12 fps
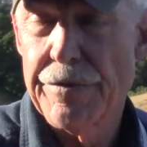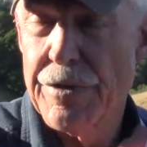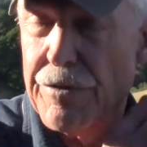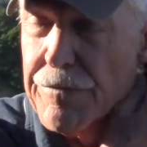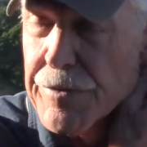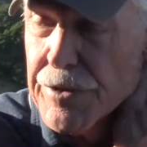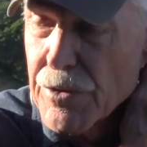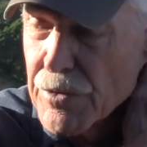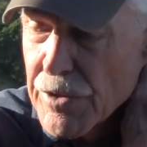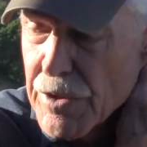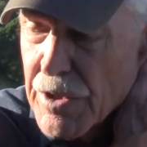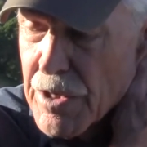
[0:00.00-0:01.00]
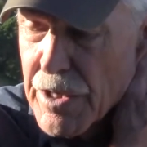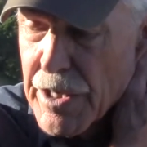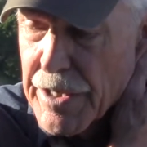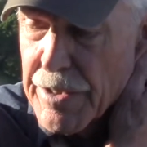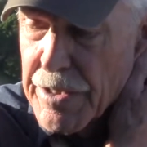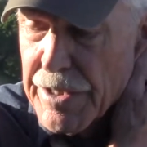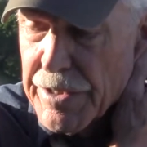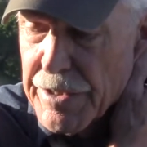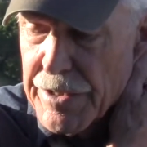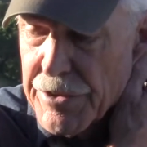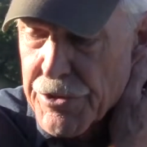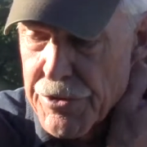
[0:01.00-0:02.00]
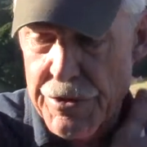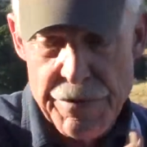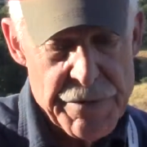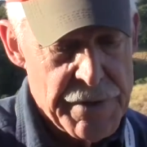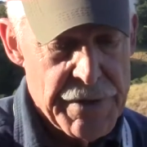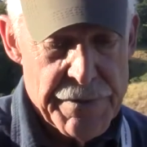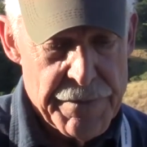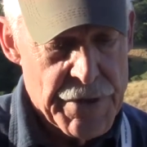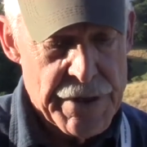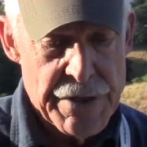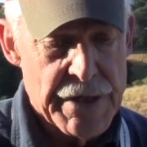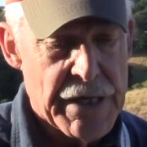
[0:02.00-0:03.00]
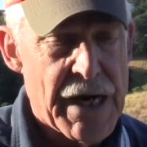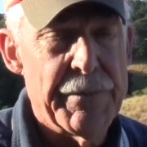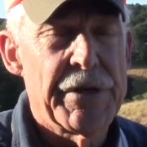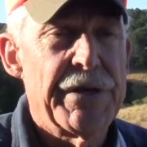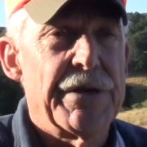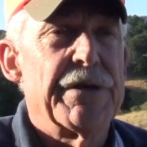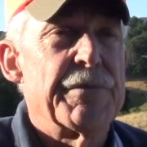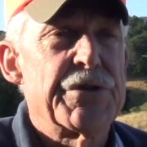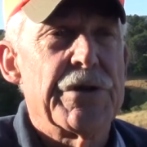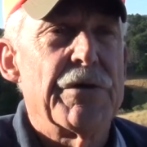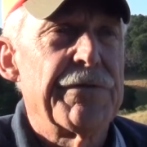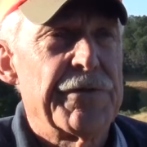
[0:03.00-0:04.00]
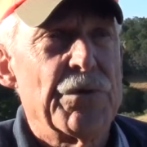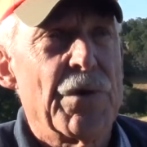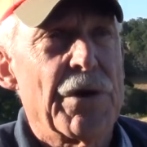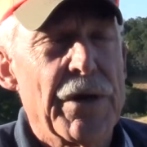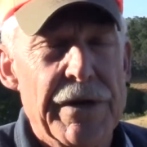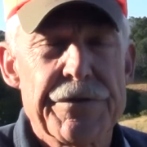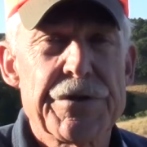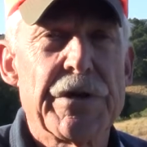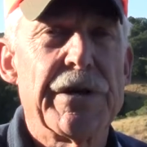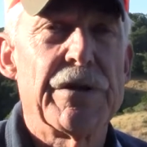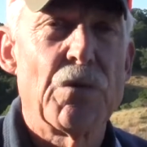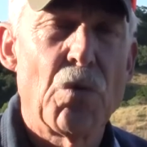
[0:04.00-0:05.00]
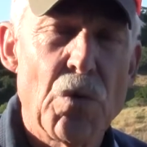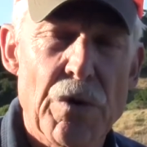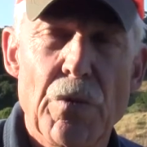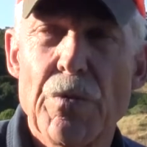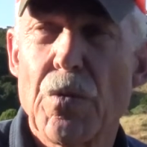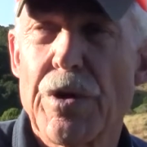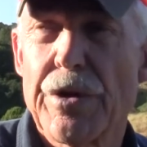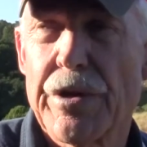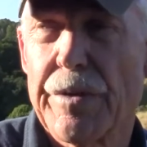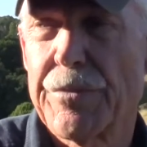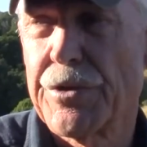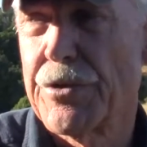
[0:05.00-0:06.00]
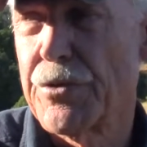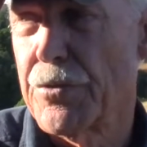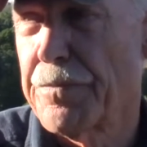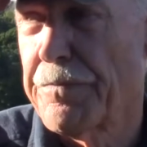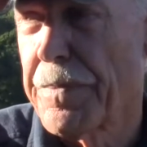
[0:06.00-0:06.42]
in the field, and he just accommodated himself to our lifestyle and what we wanted him to do.